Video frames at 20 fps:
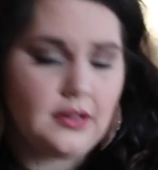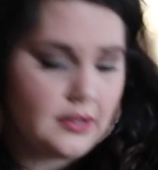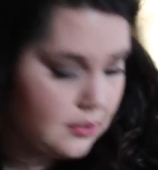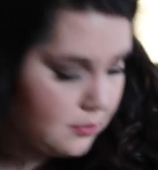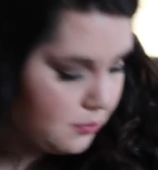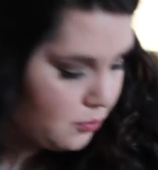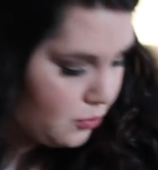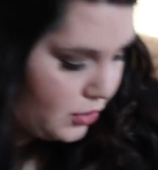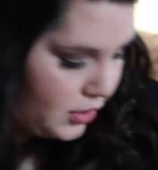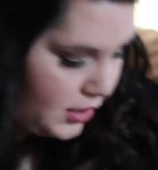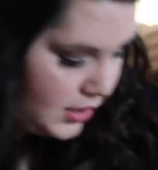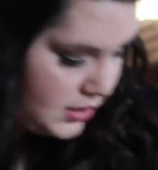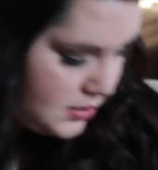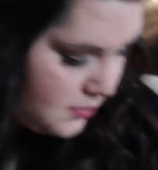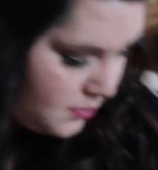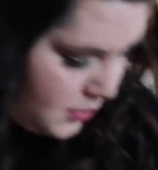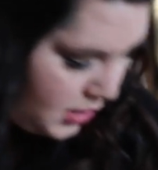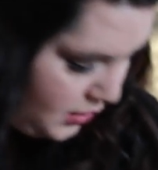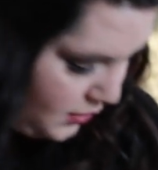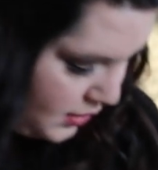a little more. You got
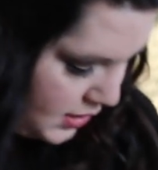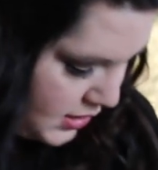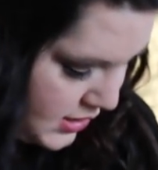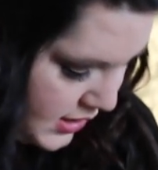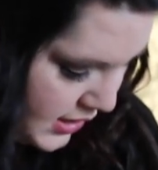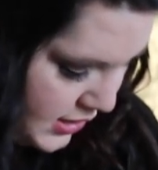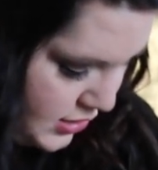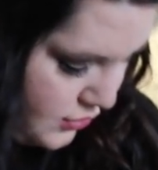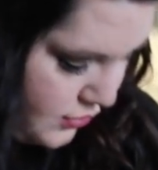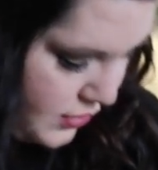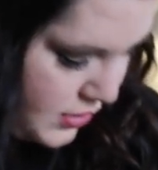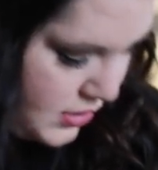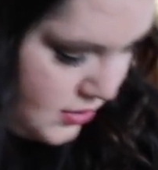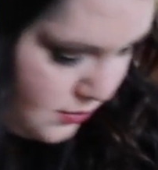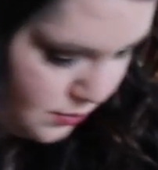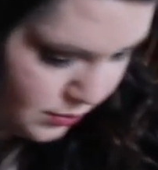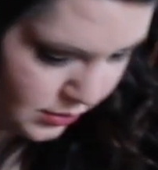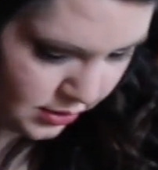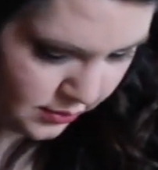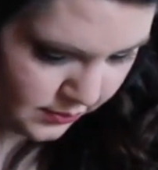some cute accessories
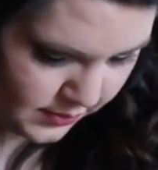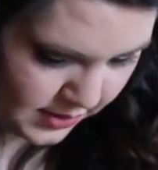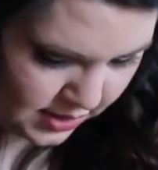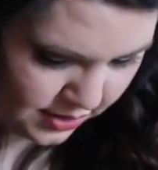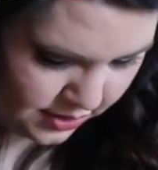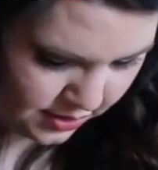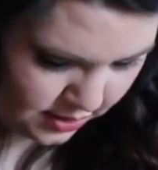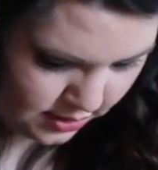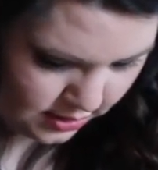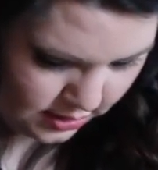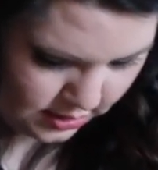to work with.